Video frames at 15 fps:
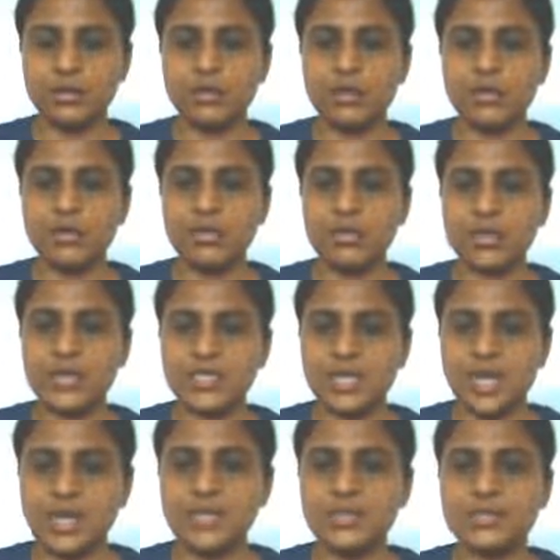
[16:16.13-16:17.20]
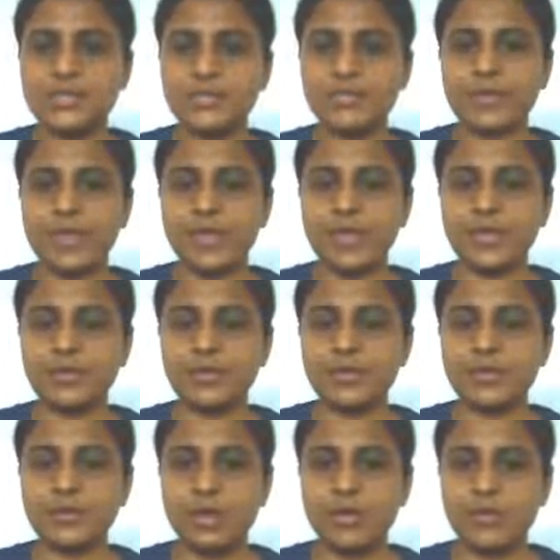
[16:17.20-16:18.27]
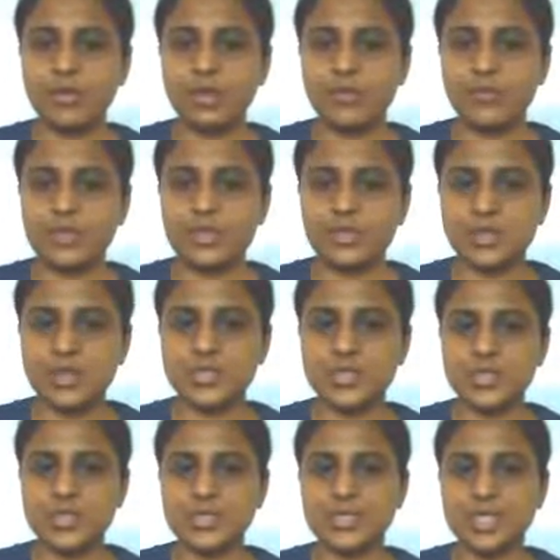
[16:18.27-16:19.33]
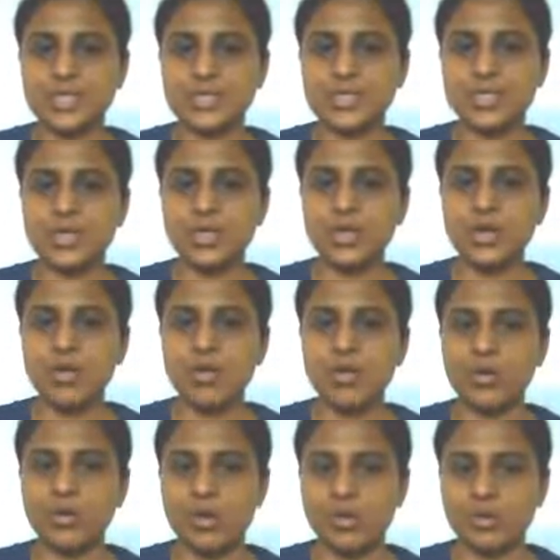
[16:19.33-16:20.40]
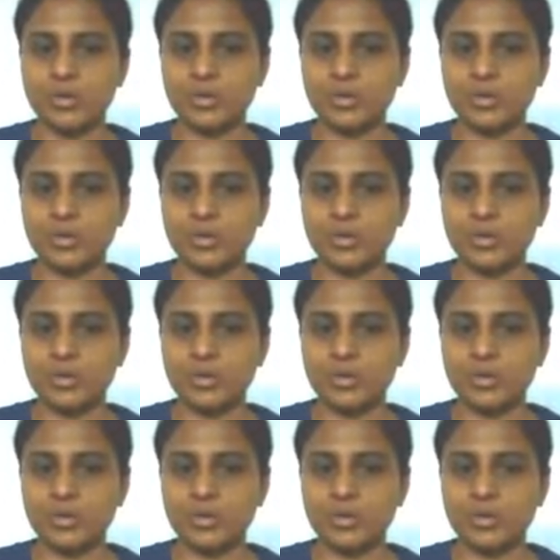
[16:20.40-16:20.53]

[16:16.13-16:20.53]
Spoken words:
who decides if any other round of discussion is necessary or not.